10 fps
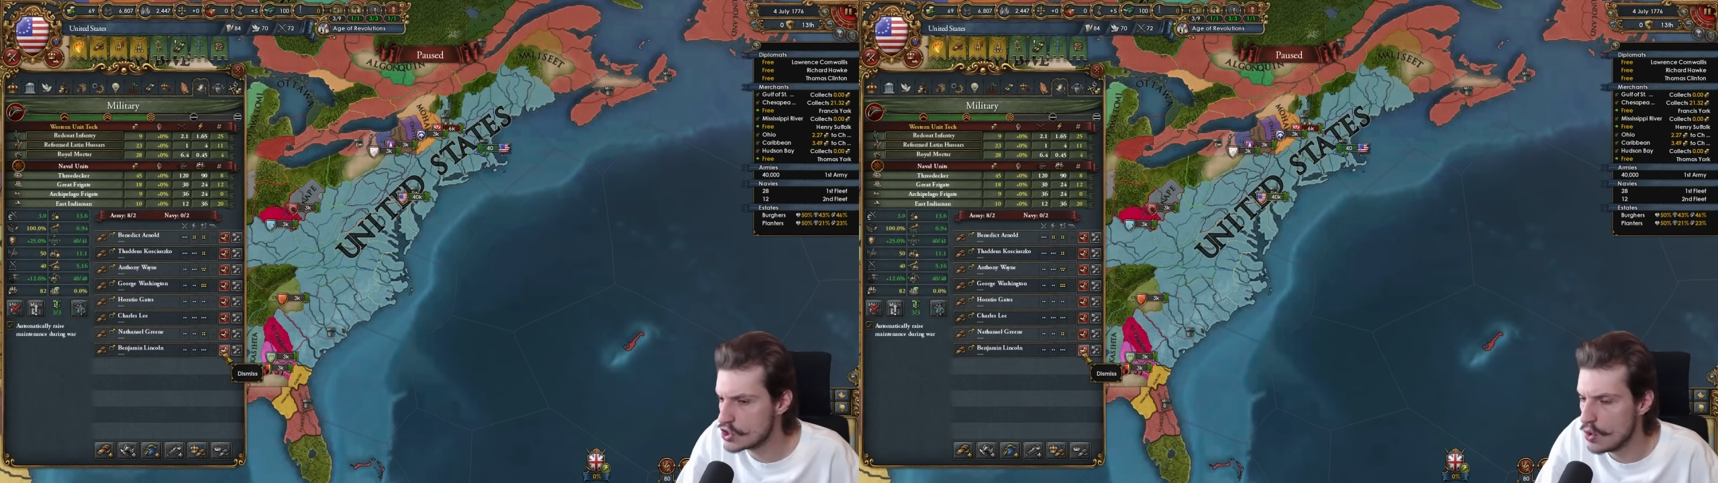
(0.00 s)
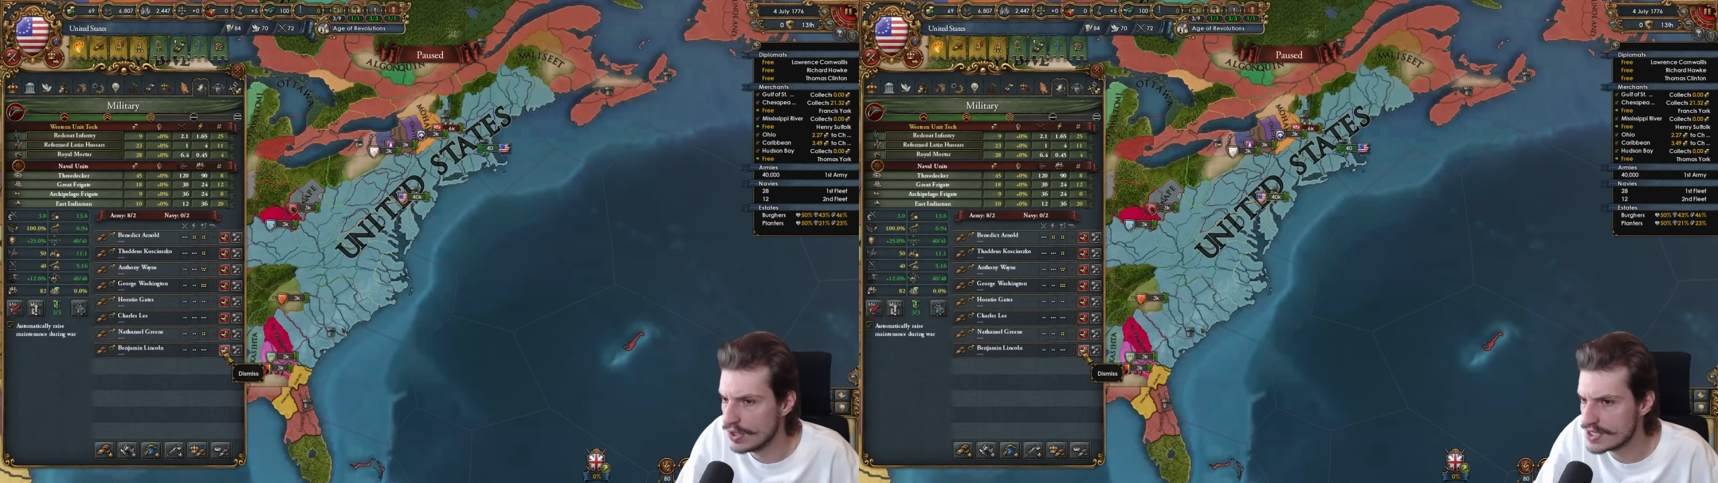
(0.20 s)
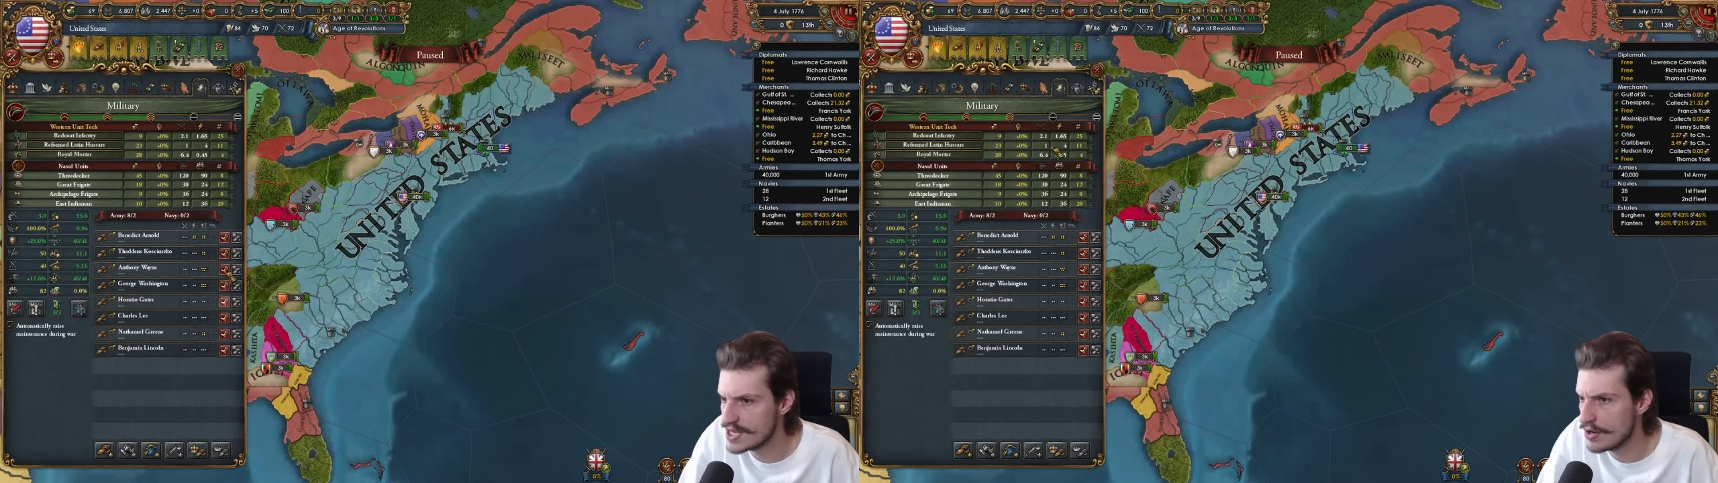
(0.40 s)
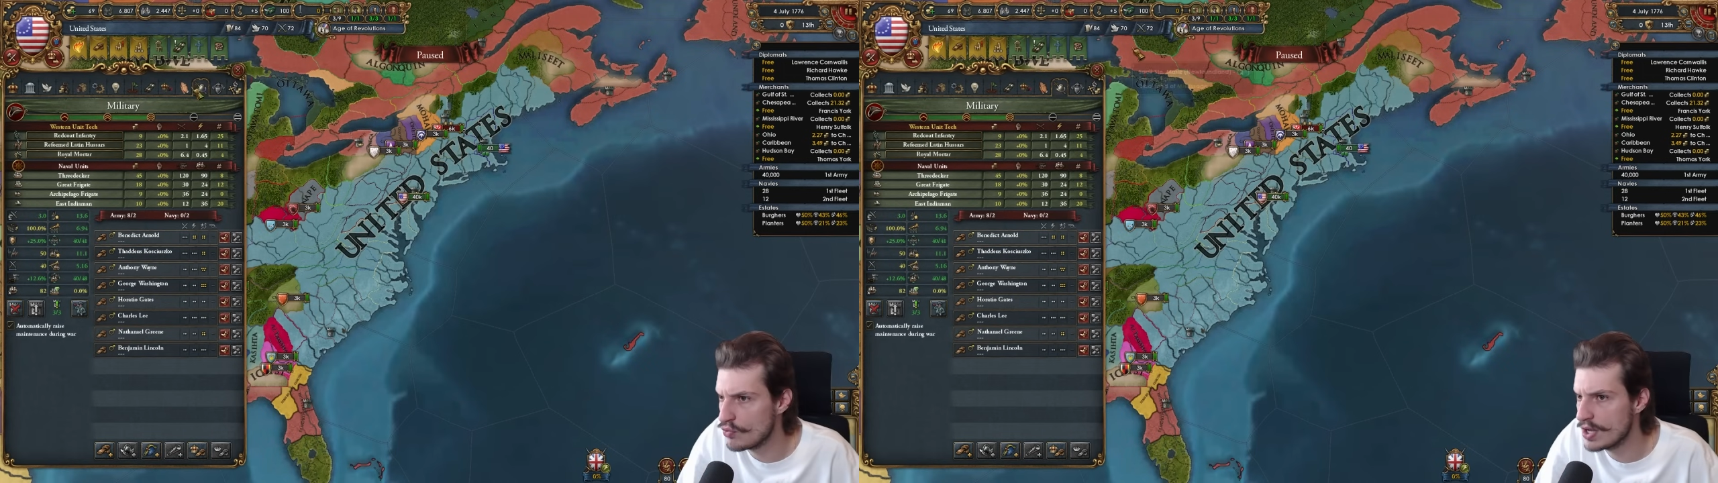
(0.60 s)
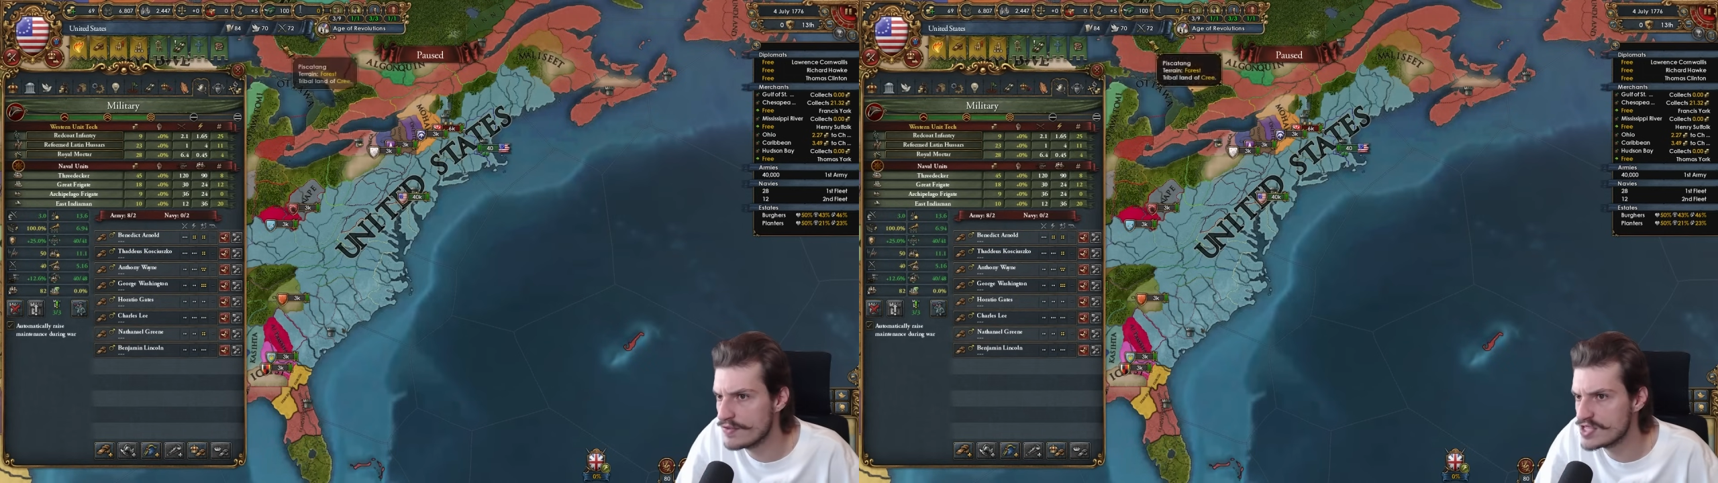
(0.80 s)
so let's get
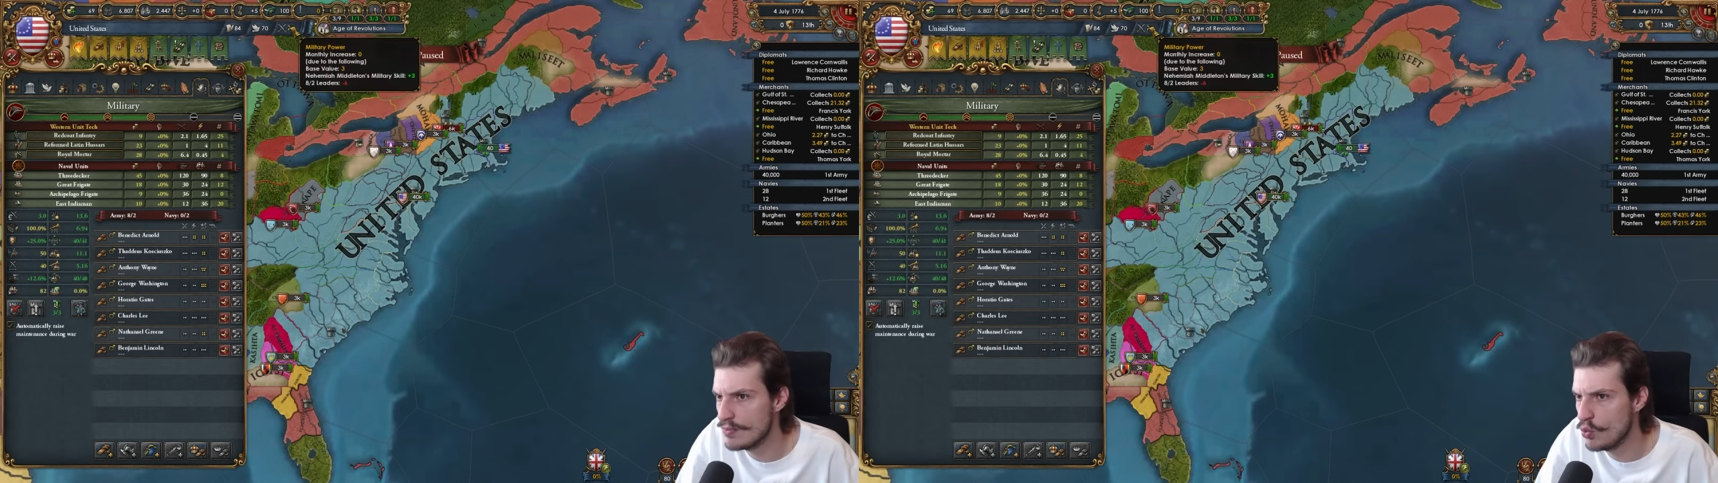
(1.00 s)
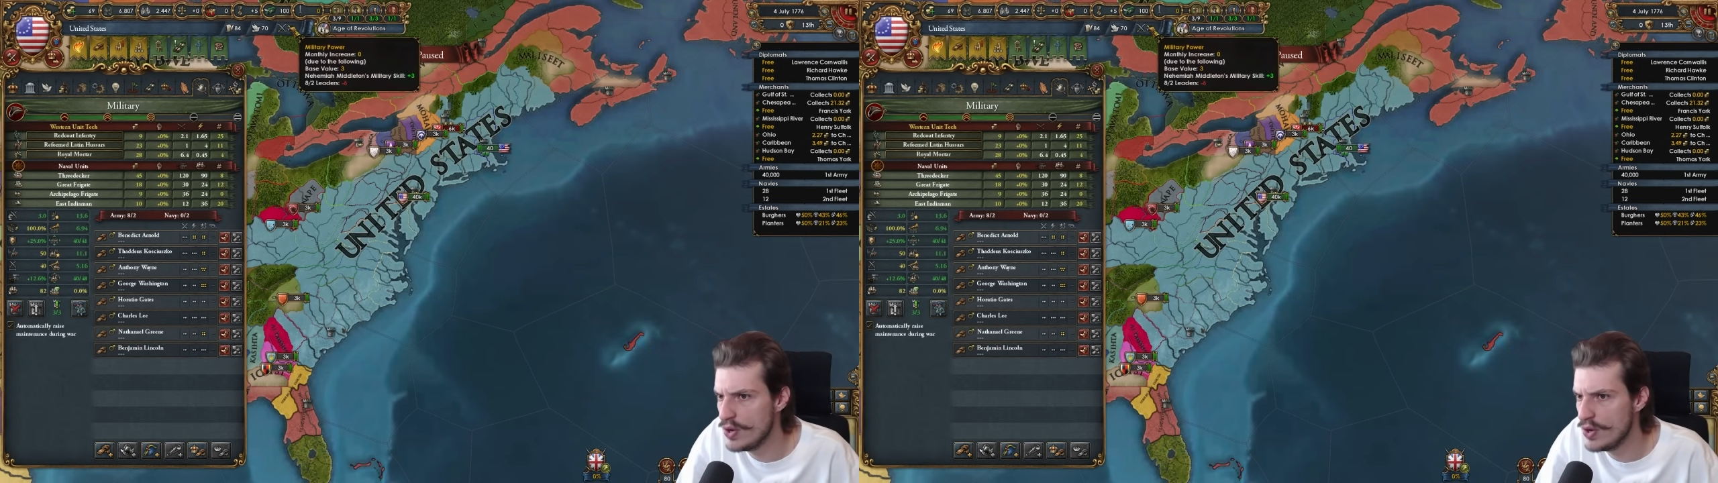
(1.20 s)
rid of some